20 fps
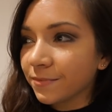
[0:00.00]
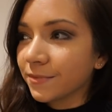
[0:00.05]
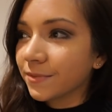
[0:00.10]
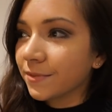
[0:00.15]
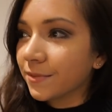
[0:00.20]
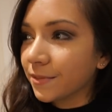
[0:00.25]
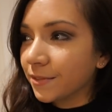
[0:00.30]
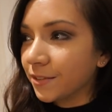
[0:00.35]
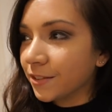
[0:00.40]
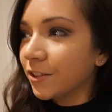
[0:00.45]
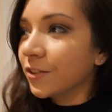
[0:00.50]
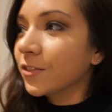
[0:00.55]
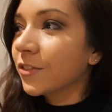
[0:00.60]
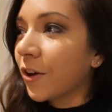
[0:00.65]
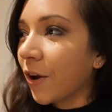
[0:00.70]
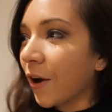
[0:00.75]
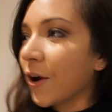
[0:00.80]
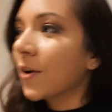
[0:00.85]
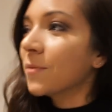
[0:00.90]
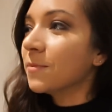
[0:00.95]
home straight.
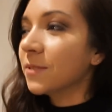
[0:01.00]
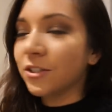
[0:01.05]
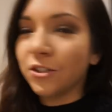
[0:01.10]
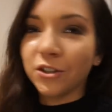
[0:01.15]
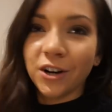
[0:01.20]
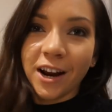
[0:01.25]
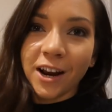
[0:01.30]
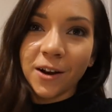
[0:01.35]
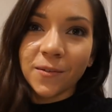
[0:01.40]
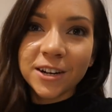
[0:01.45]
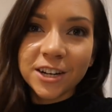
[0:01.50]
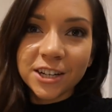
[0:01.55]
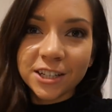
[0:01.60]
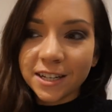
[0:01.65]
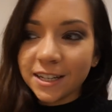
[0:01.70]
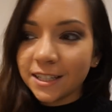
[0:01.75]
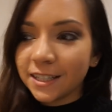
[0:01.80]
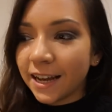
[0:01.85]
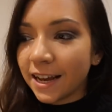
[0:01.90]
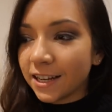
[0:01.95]
the home straight. We just
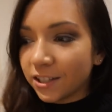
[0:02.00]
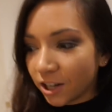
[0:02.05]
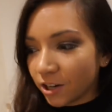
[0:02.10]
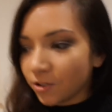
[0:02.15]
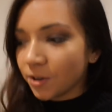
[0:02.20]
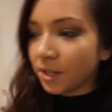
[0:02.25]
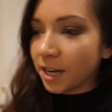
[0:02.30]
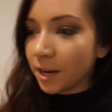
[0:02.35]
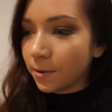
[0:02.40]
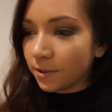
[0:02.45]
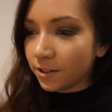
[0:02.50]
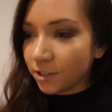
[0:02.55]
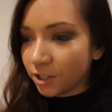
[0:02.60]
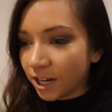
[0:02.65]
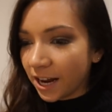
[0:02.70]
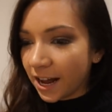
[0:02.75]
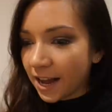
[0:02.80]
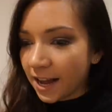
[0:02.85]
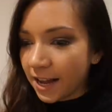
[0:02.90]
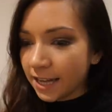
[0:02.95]
need to get dining table and
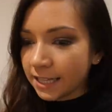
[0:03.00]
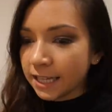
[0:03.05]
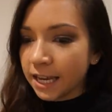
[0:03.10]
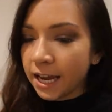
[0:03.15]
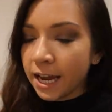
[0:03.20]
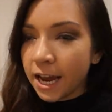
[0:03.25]
chairs.